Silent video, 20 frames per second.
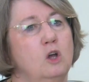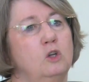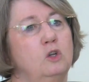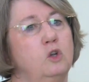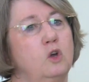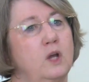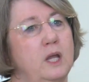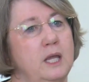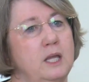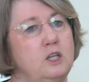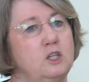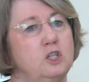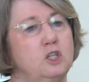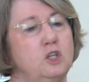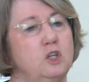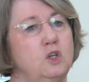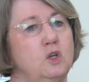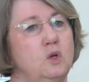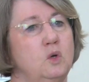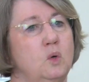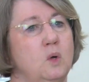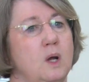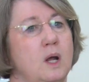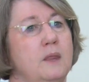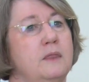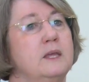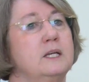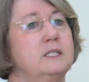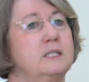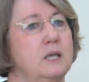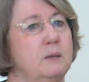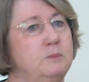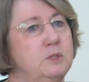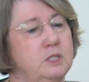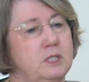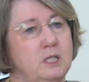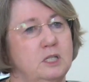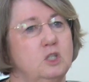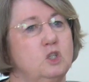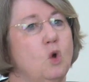look into the
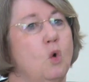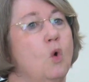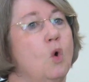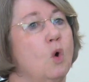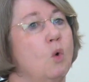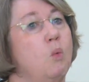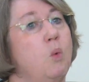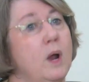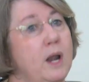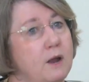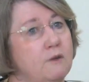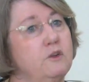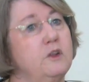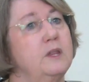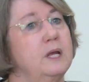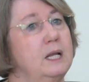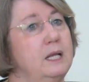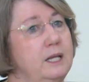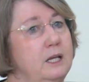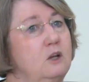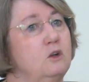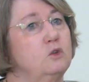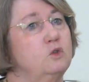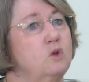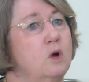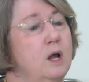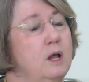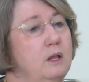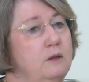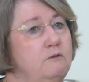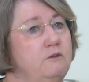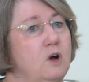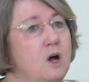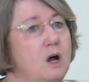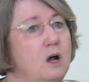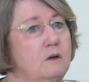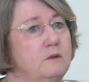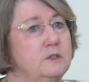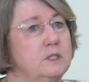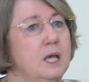substance or whatever the clinical trial
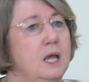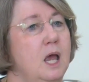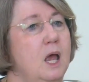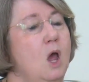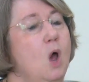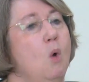involves,